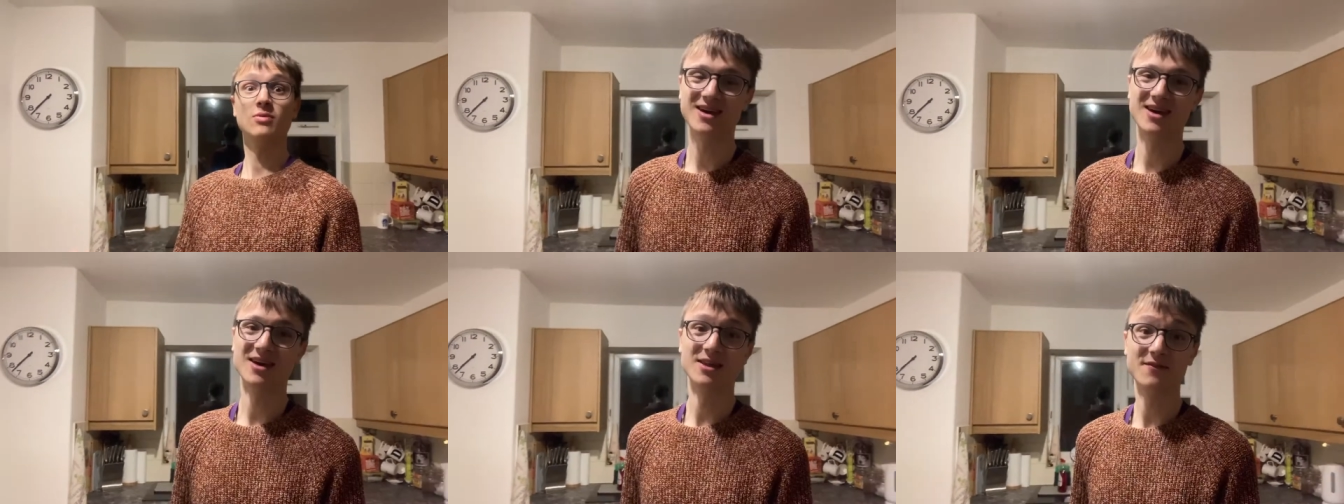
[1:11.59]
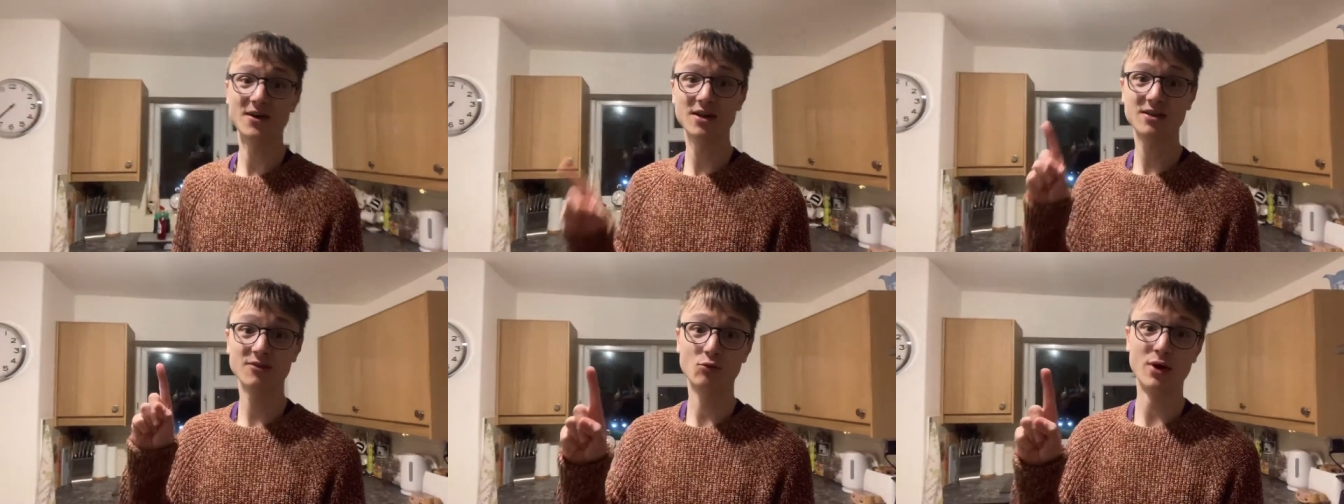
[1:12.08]
Uh, the
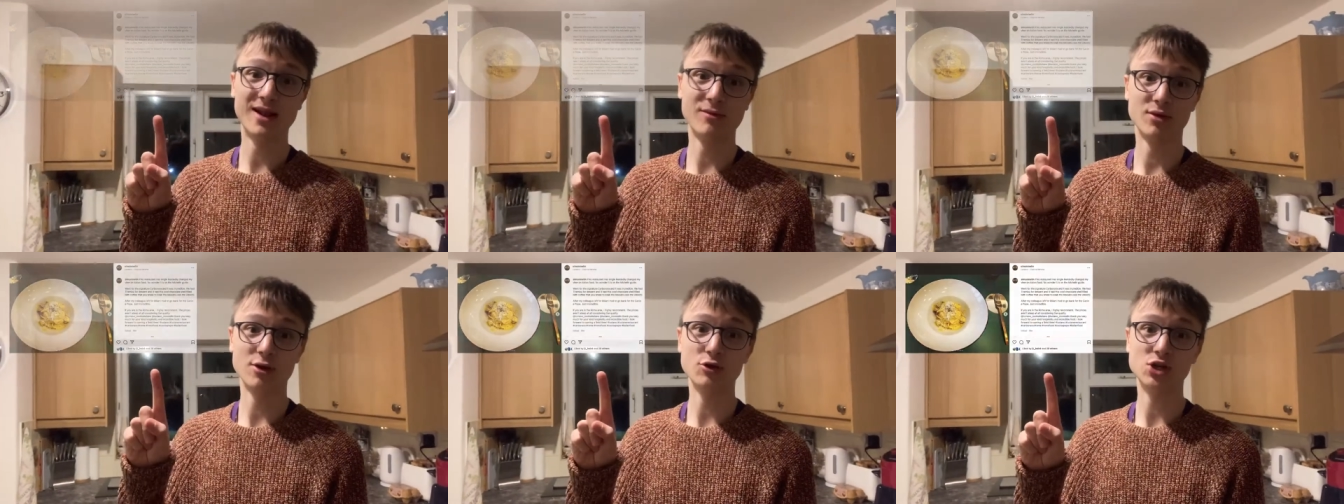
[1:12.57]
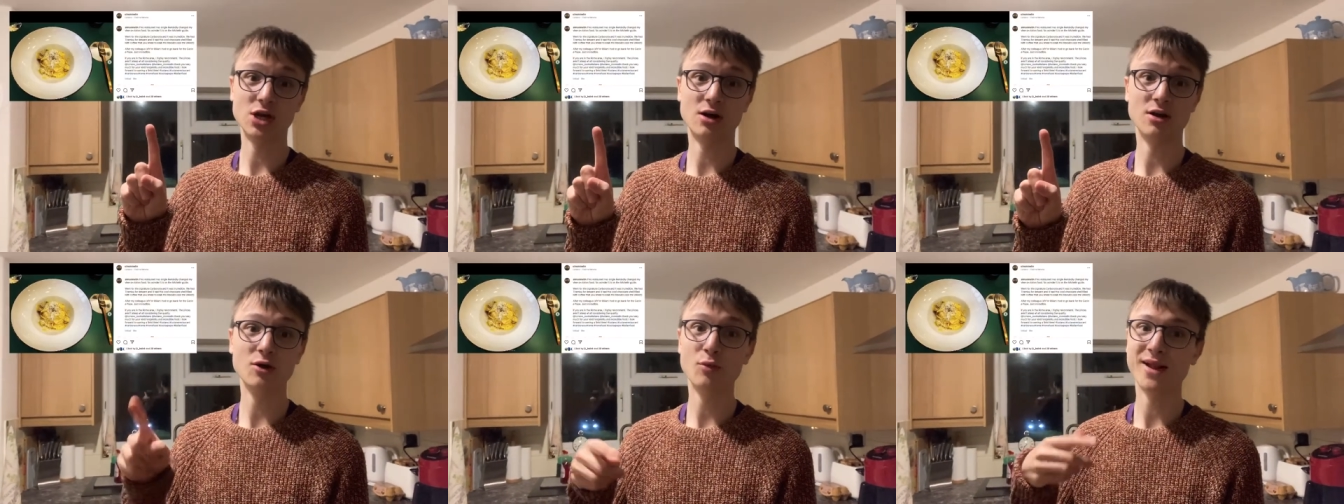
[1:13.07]
first of which was
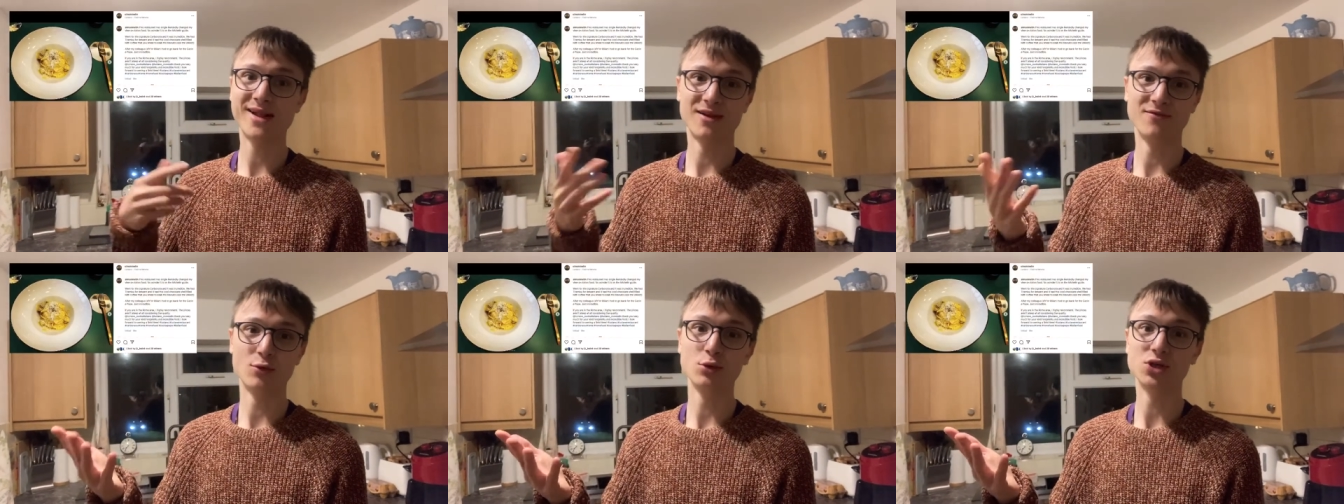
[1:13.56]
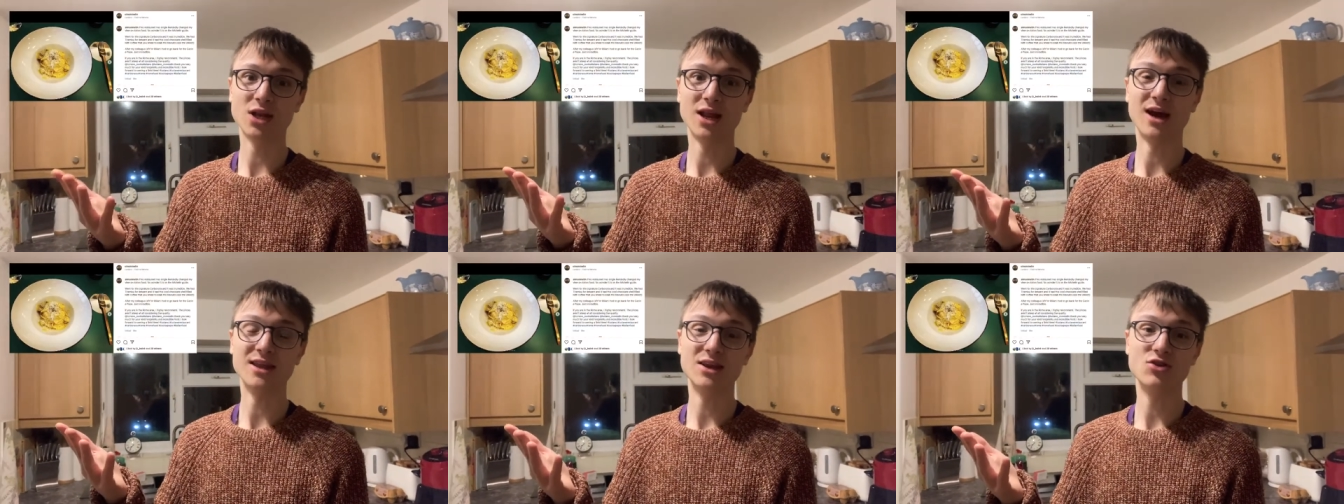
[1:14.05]
Luciano, which unfortunately
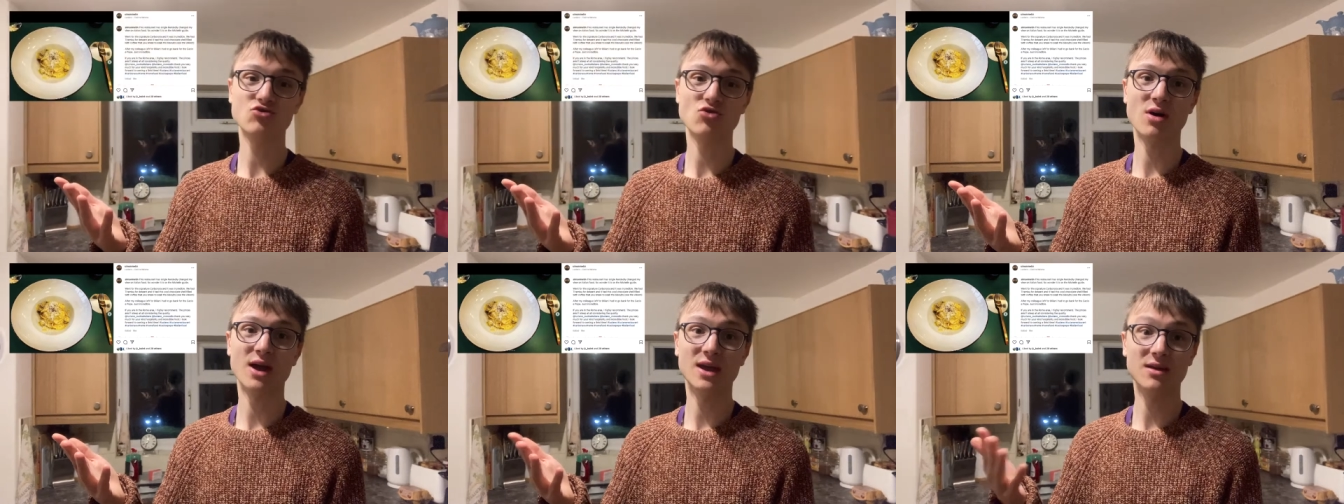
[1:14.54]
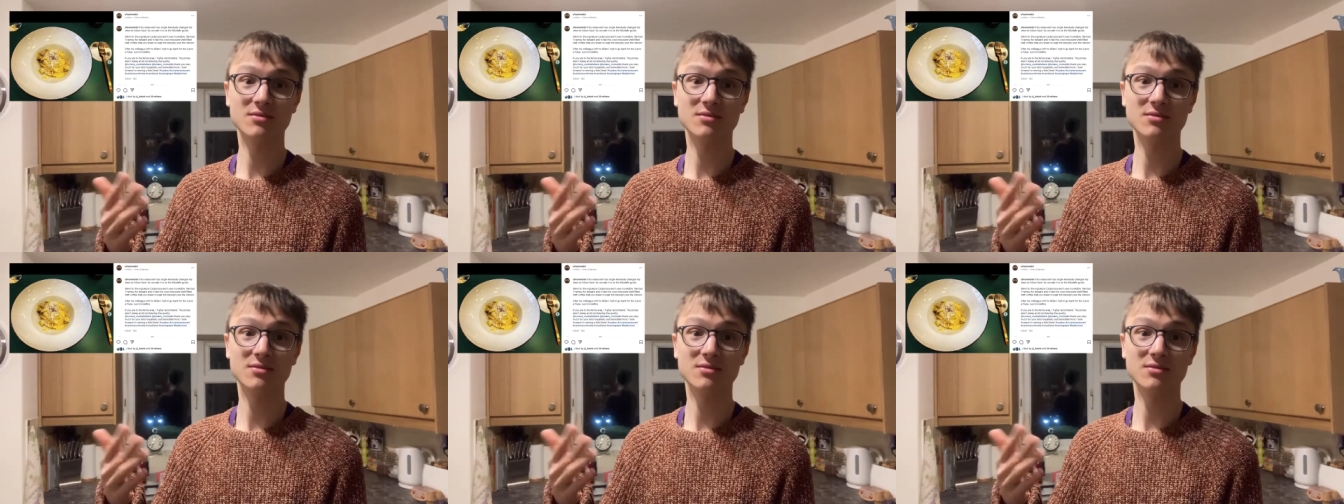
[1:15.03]
I didn't try